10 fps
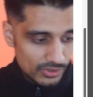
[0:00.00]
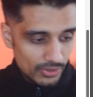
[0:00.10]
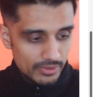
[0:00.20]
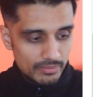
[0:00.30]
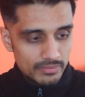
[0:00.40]

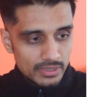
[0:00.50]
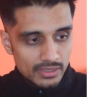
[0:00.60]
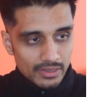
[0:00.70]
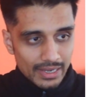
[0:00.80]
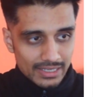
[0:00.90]
got them,
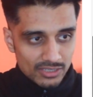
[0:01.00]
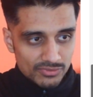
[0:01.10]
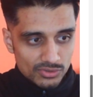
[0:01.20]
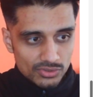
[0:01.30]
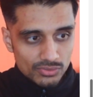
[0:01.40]
and if
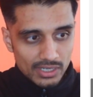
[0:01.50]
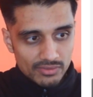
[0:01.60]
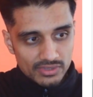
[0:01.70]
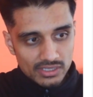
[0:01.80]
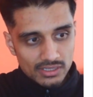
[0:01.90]
you do
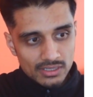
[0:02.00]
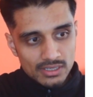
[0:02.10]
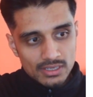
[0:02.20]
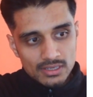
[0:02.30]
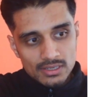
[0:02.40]
have the
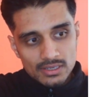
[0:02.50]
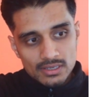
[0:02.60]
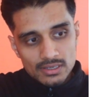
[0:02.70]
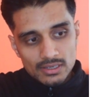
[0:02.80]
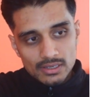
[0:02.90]

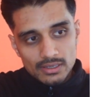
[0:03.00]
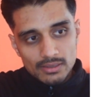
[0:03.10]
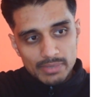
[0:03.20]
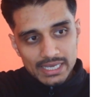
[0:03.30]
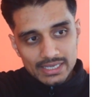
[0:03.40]

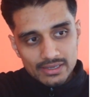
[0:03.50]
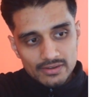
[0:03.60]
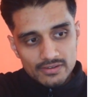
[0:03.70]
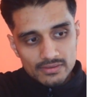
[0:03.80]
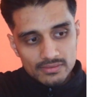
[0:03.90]
back
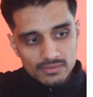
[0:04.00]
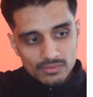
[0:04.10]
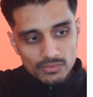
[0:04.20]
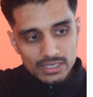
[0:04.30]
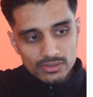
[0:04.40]
end,
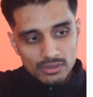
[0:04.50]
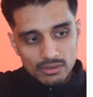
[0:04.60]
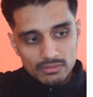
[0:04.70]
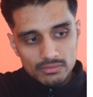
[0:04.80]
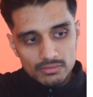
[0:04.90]
why not
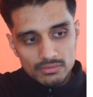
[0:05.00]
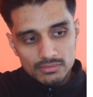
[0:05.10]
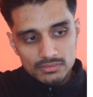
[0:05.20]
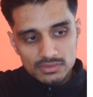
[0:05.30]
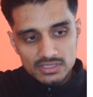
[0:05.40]

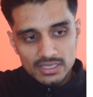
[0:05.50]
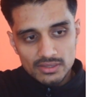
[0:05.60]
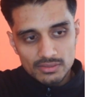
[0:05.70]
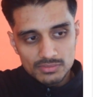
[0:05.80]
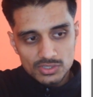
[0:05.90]
send
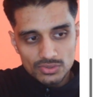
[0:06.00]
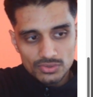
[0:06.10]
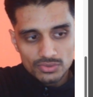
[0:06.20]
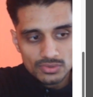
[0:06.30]
them to?